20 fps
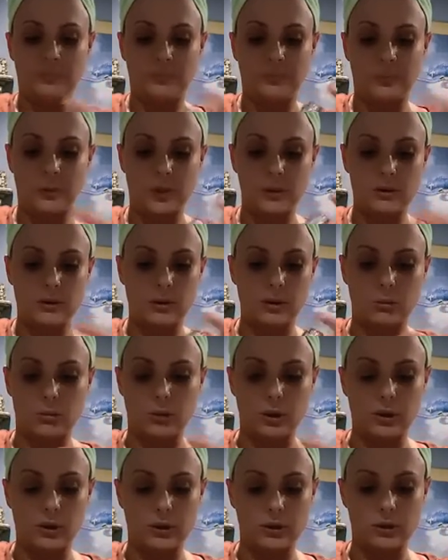Sorry, I'm
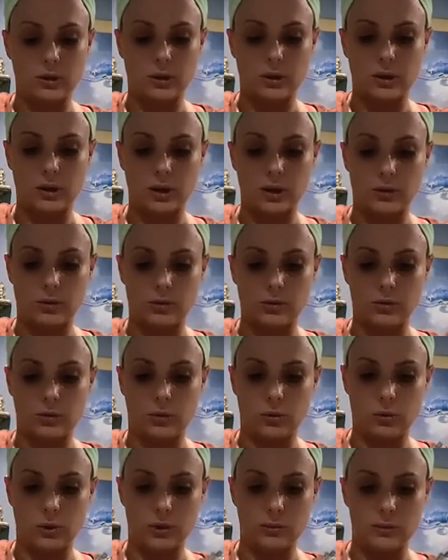breathing so hard. I don't know
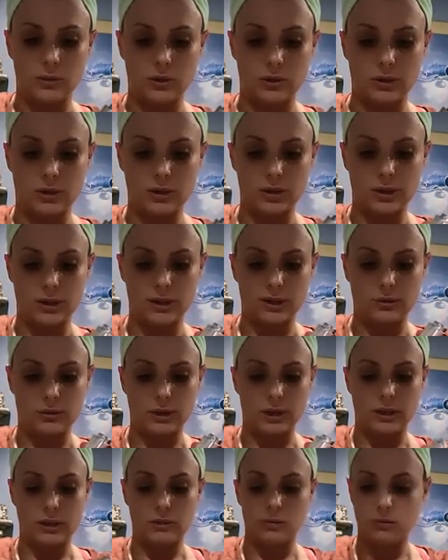why I'm so congested right
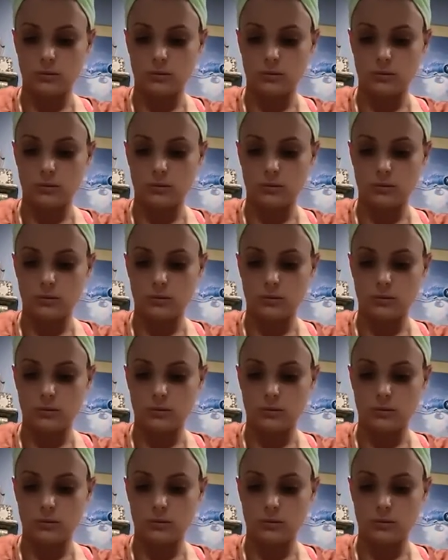now.